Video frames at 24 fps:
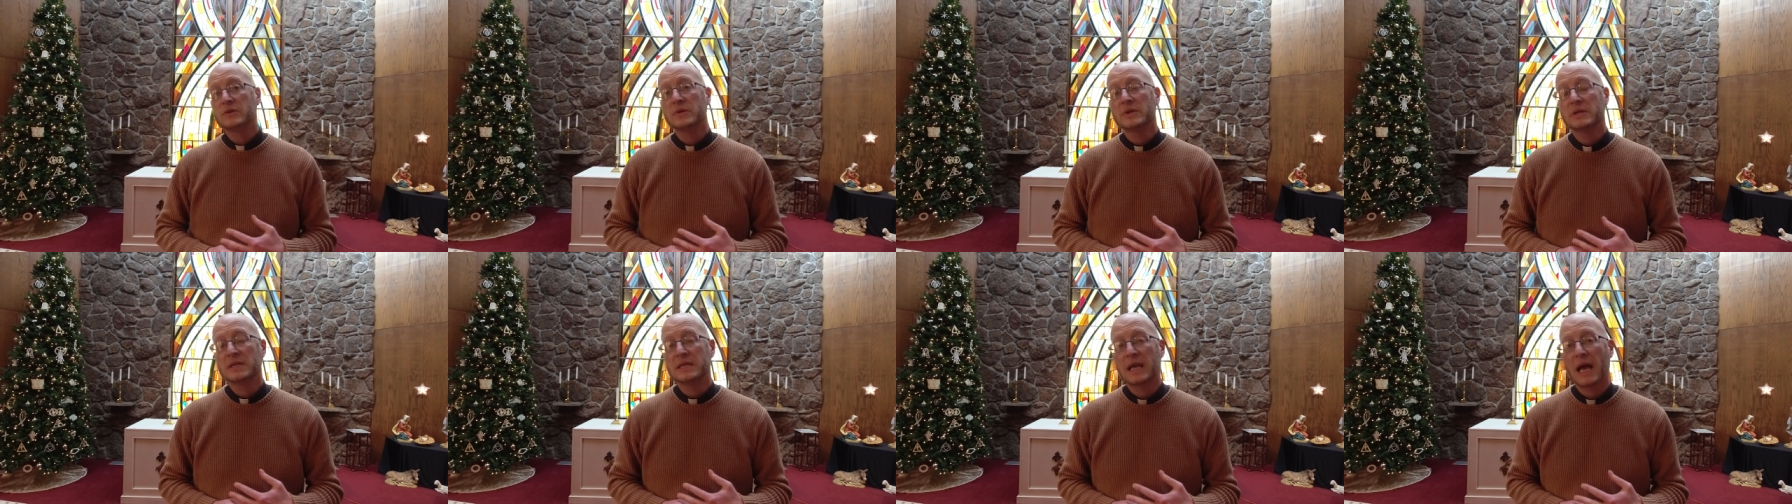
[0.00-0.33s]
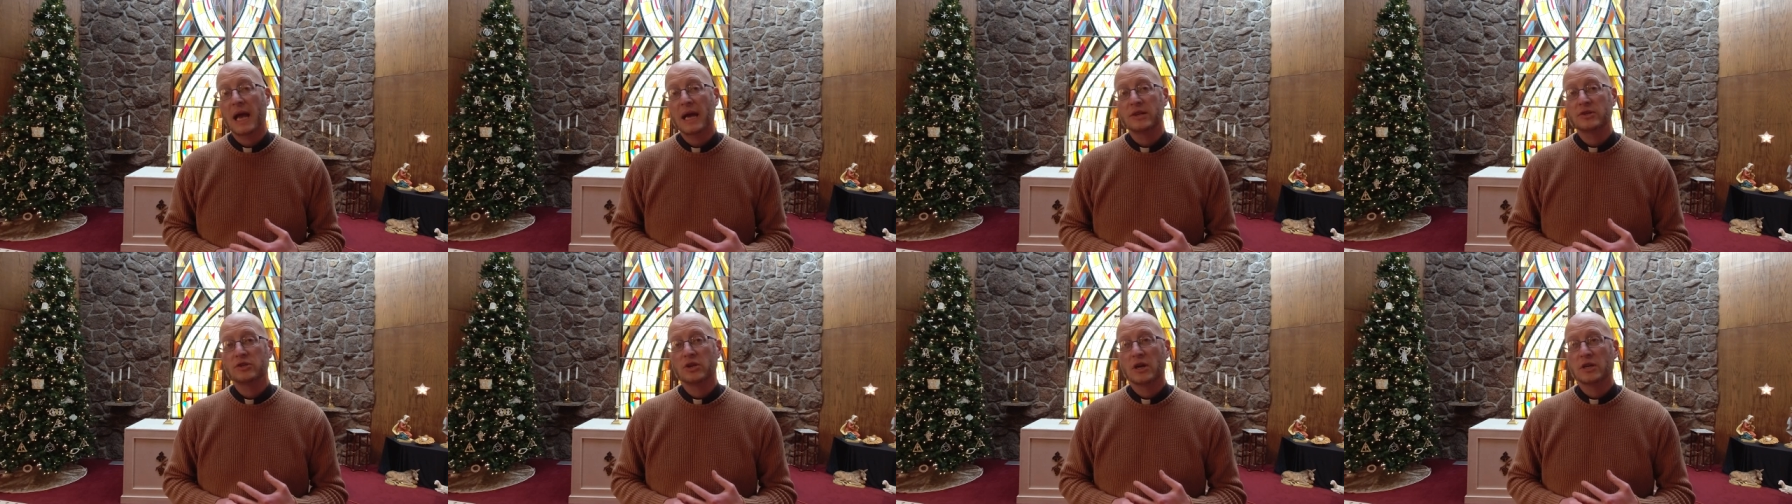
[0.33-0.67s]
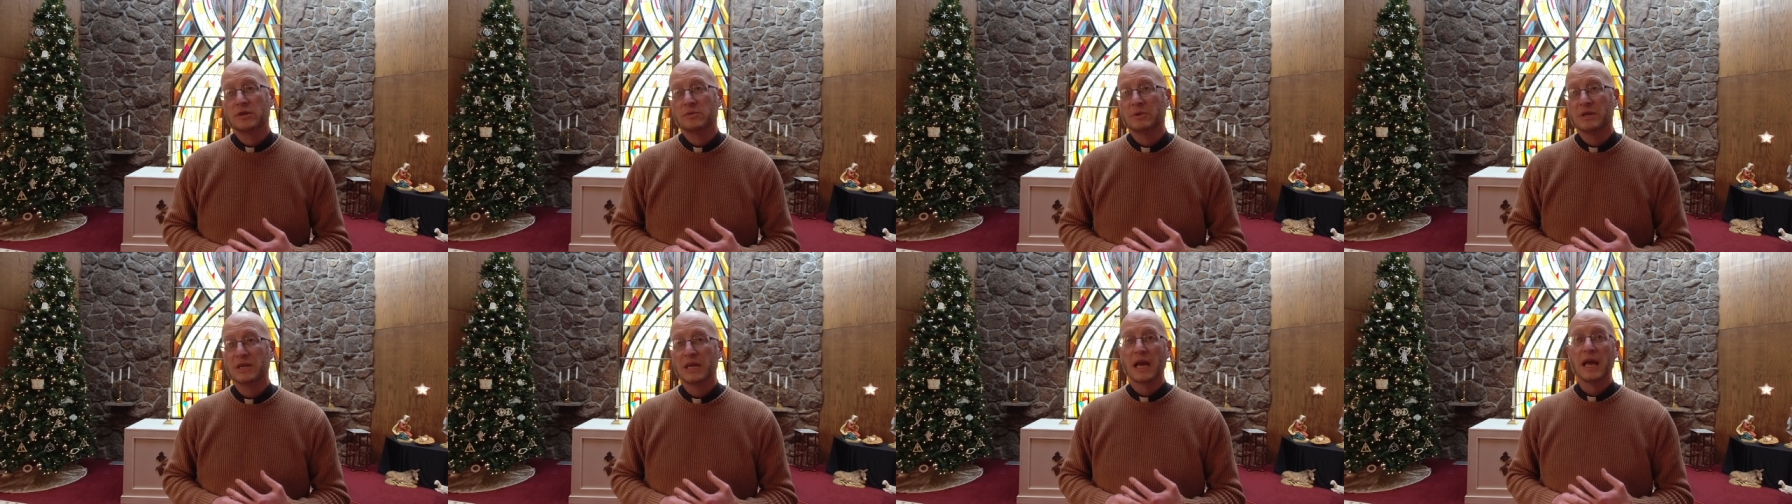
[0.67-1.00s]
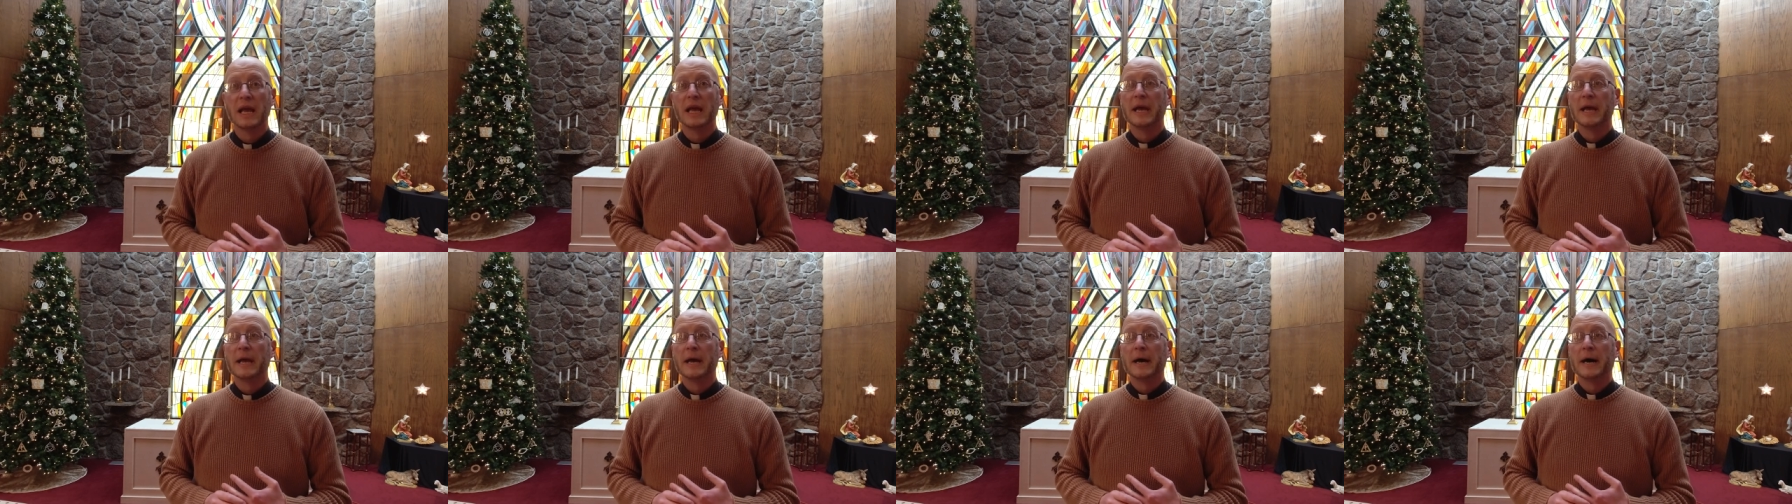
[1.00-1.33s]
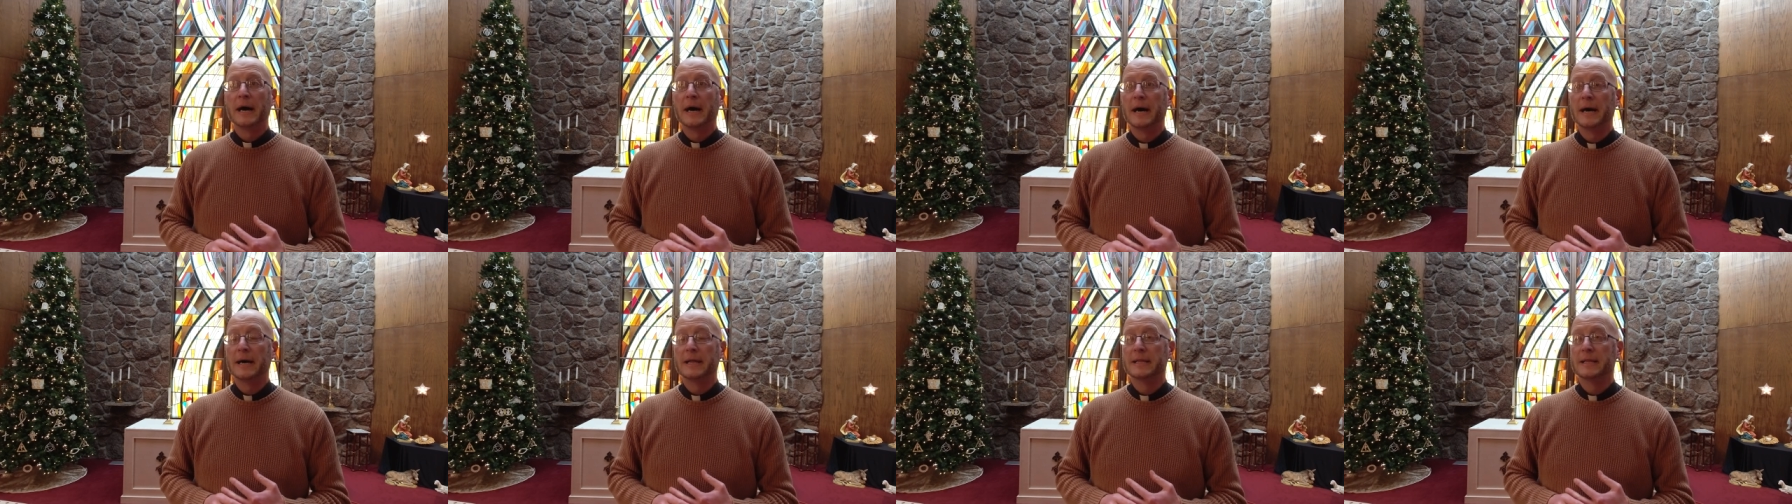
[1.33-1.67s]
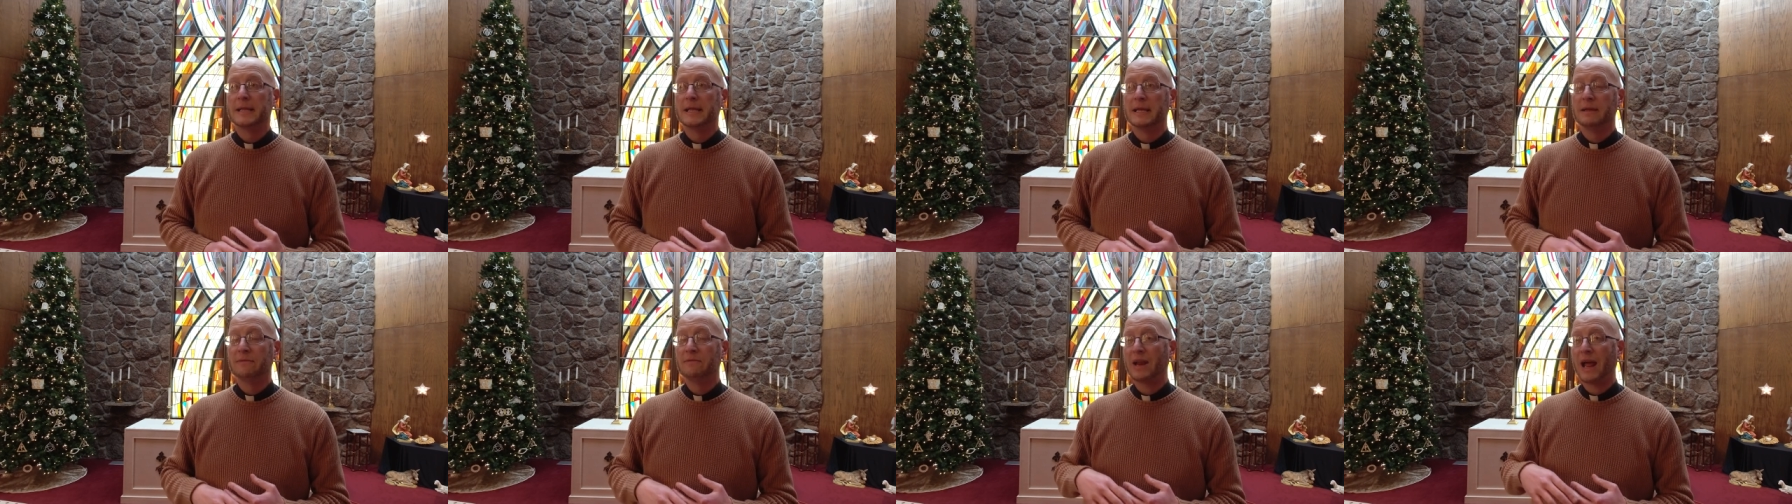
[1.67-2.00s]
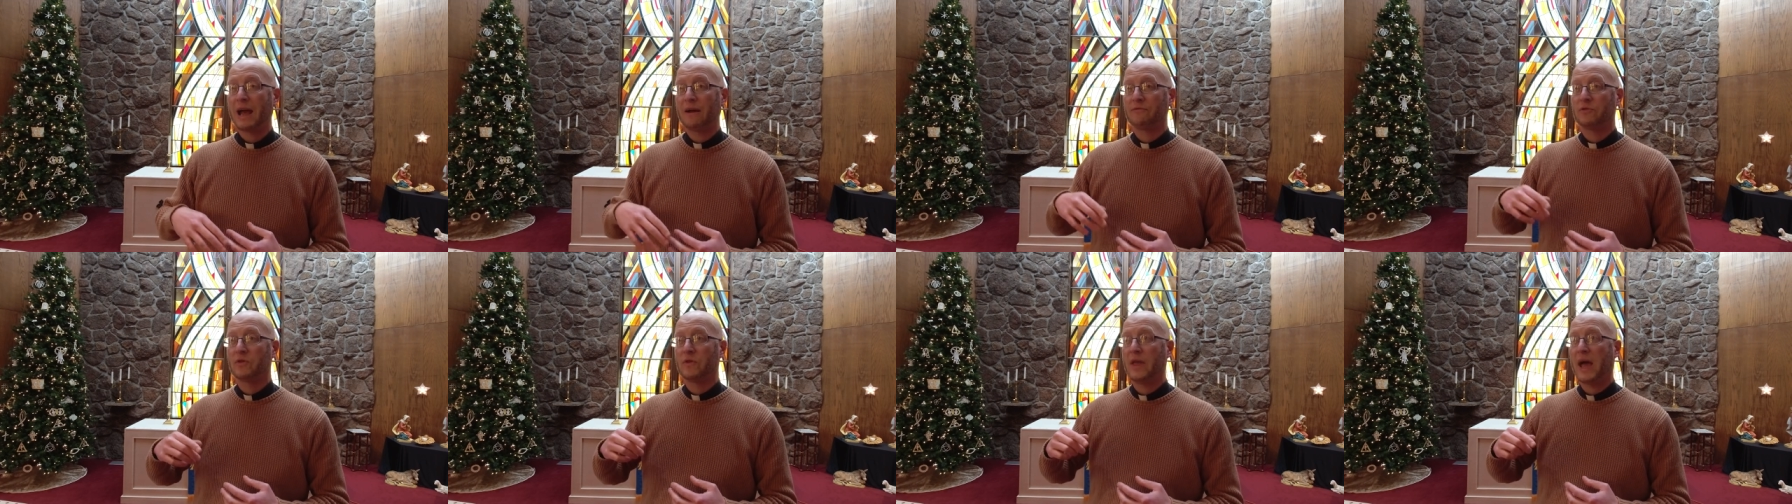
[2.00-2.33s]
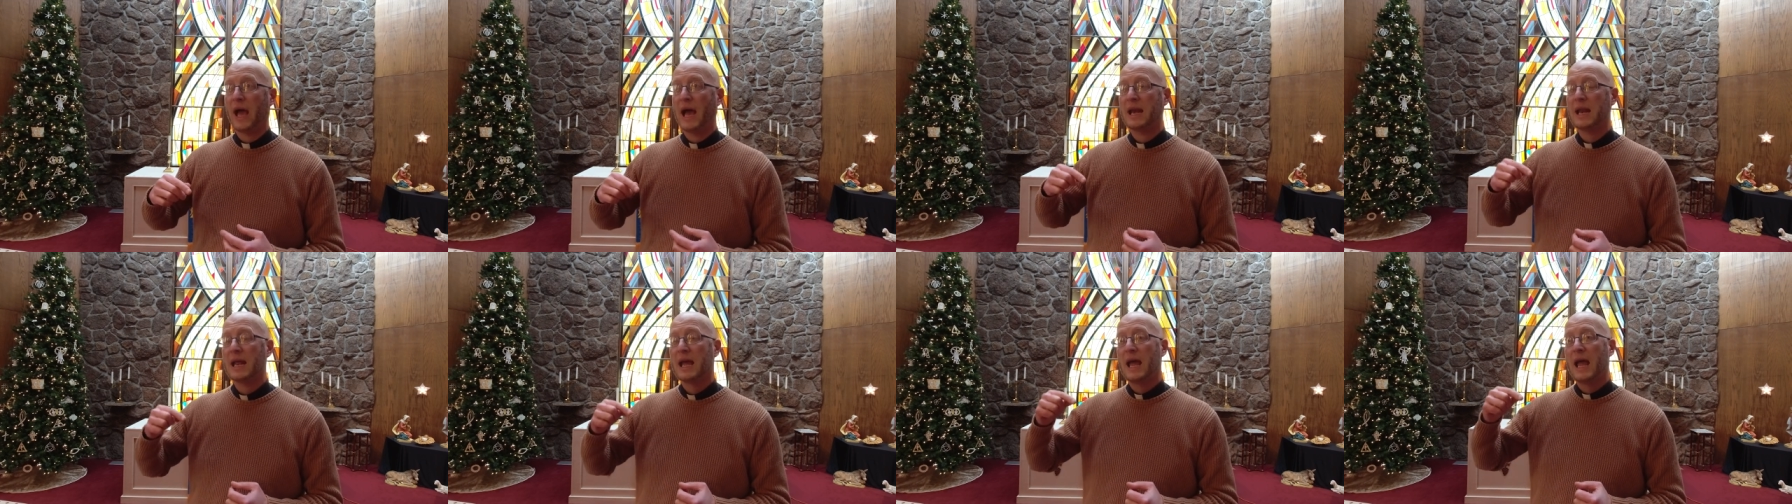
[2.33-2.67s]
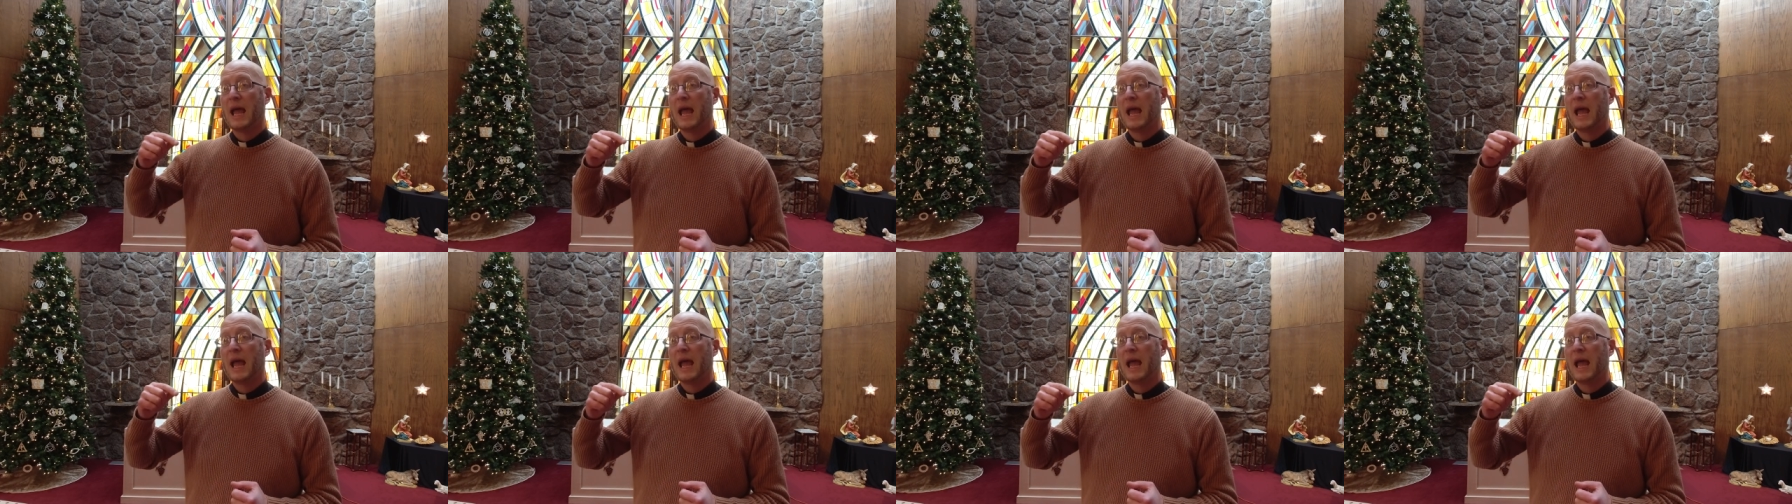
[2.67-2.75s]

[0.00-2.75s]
to exact judgment uh, even after that.